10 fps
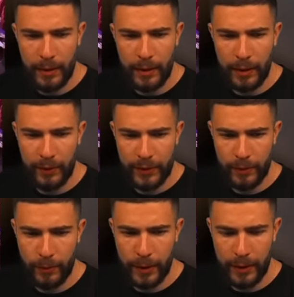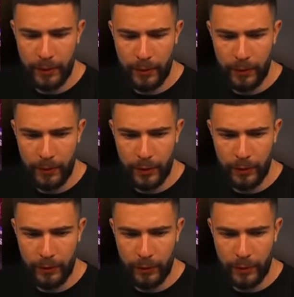Give us the wild third reel
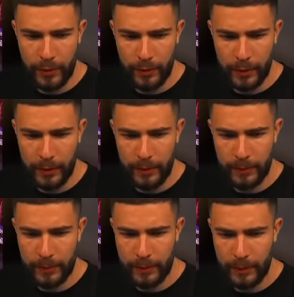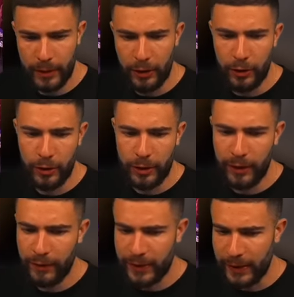for the retrig. Okay, you can't
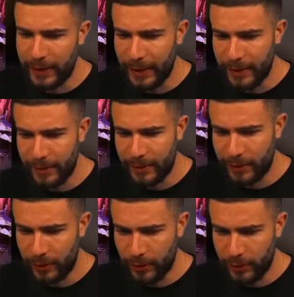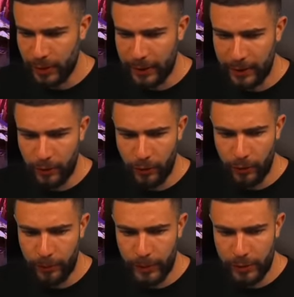give us a dead, like, no
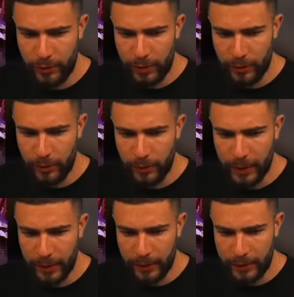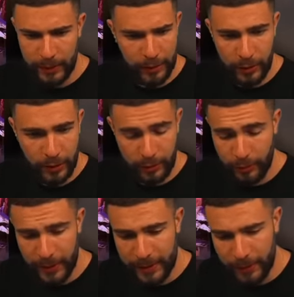mysteries or wild. You did it
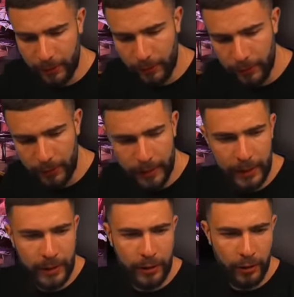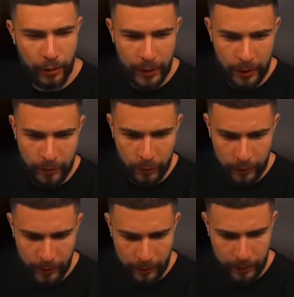twice in a row. You are evil.
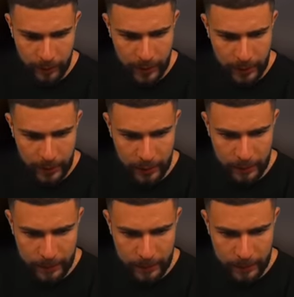Give us a wild, yeah.